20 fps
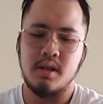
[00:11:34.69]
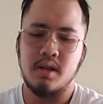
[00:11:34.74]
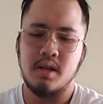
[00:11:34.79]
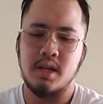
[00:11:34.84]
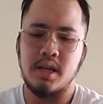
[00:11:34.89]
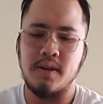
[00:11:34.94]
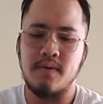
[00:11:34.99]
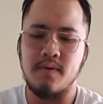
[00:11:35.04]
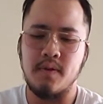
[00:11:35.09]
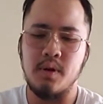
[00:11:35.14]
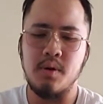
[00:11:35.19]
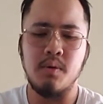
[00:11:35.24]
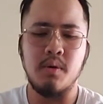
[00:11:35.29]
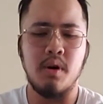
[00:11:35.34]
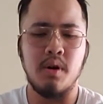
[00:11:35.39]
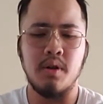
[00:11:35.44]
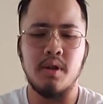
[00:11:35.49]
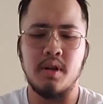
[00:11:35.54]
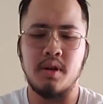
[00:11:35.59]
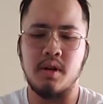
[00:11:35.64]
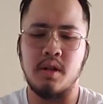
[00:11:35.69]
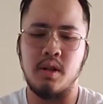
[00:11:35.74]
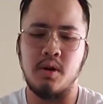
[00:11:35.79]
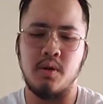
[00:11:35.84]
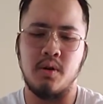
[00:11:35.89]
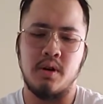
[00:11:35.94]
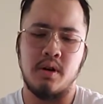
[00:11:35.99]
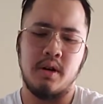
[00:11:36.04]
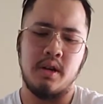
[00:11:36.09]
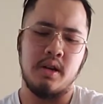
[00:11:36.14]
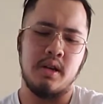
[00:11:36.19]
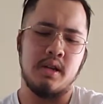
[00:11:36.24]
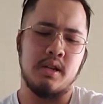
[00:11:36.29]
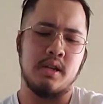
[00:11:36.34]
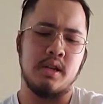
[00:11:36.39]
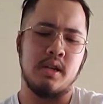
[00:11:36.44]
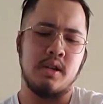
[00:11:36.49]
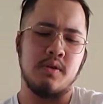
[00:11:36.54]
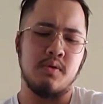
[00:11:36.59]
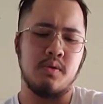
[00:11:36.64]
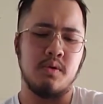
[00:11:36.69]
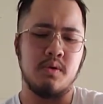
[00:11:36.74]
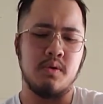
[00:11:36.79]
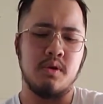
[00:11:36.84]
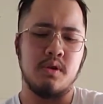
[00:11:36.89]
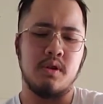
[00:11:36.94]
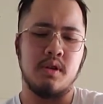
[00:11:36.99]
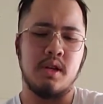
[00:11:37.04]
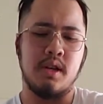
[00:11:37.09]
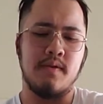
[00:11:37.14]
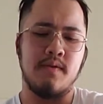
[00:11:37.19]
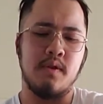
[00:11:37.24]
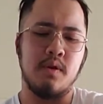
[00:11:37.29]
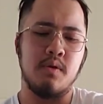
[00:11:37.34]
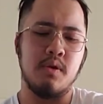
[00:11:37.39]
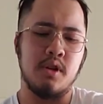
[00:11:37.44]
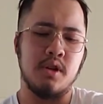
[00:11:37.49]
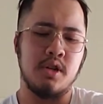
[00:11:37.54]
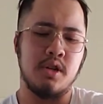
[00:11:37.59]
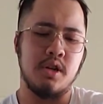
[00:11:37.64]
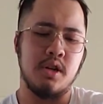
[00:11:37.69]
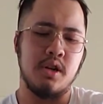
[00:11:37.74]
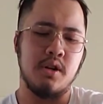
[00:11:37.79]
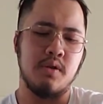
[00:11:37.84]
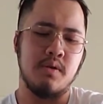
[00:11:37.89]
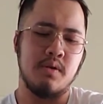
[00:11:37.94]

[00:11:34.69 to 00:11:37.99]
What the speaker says: give you all the glory and to give you the show,